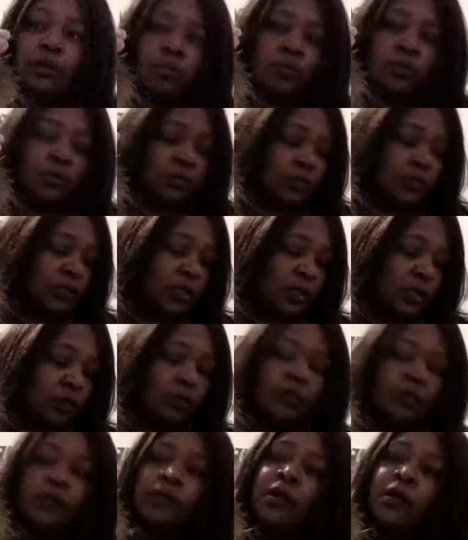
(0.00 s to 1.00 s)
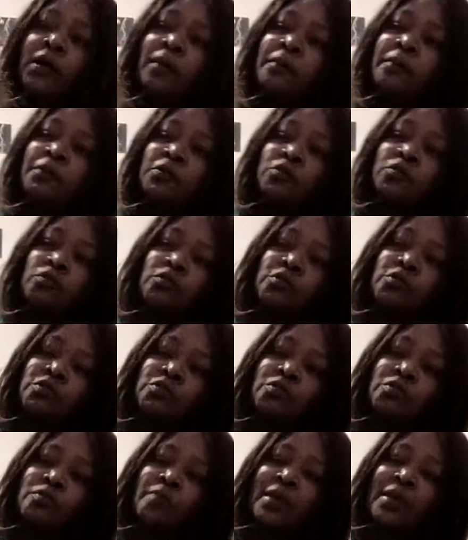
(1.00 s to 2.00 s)
will stick with the upper
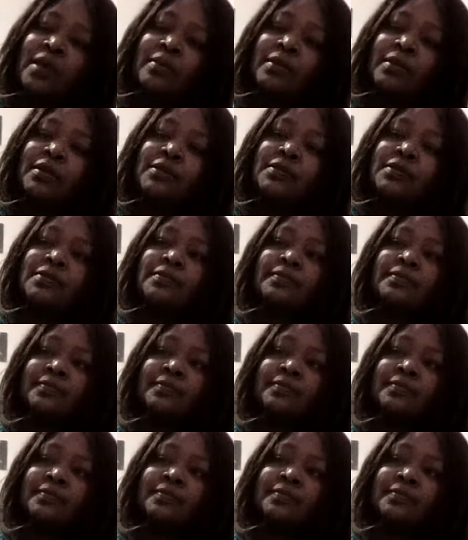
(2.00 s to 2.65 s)
torso babies.